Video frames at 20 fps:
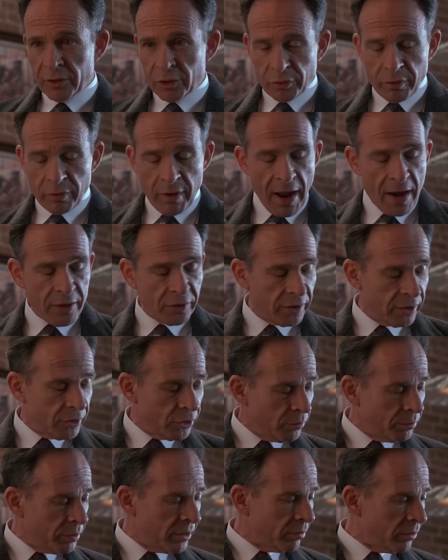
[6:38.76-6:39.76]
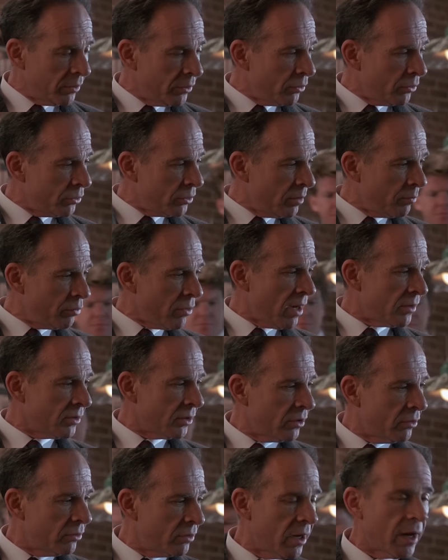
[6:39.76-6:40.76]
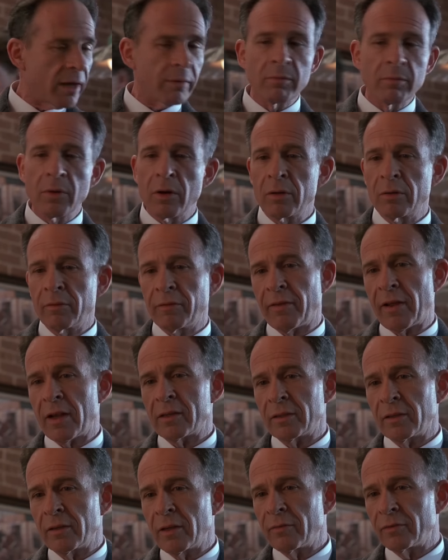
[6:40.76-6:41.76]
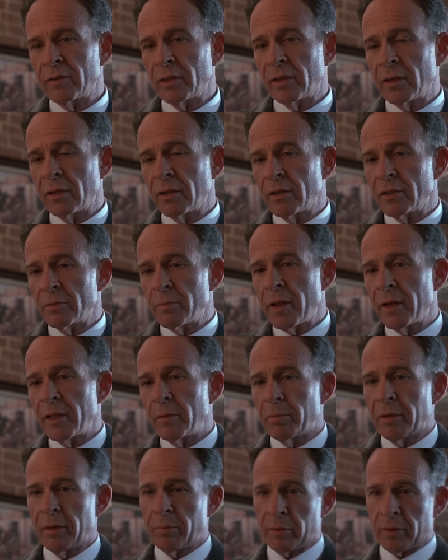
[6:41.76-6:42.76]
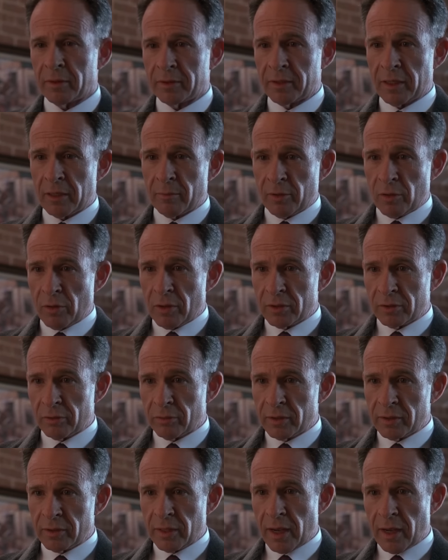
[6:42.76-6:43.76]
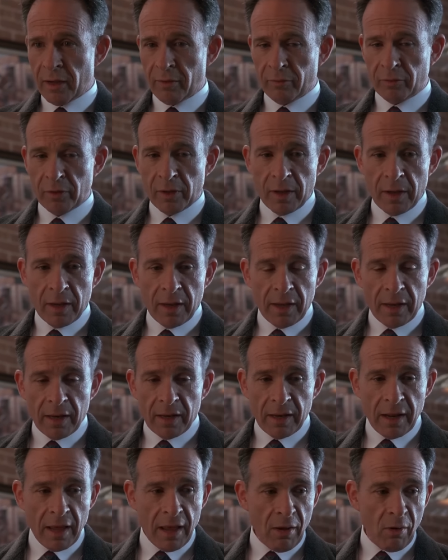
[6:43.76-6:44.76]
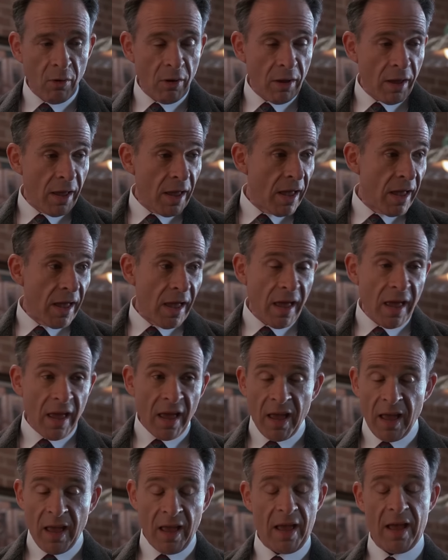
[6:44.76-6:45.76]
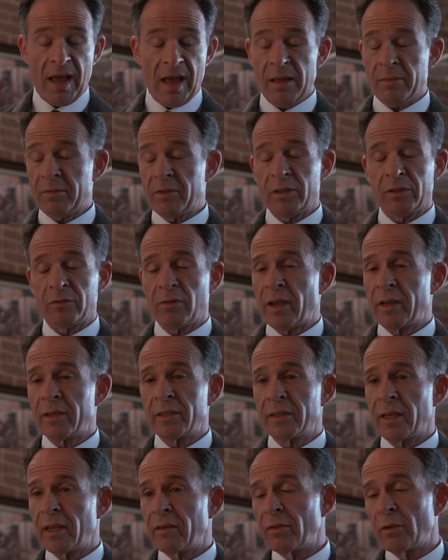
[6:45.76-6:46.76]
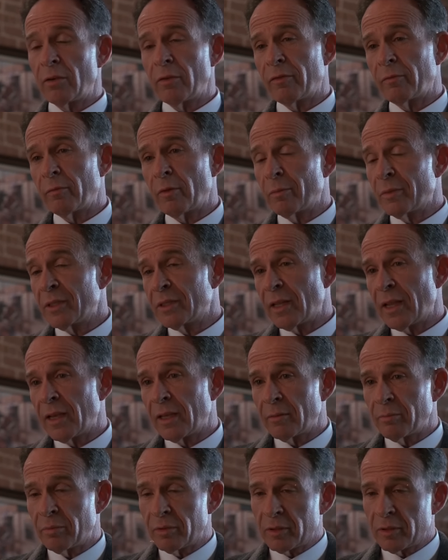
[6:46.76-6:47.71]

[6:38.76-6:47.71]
The trash that you people usually prosecute can't murder fast enough to kill as many people as Edward Auster has saved. Now, I'm just trying to save you from a mistaken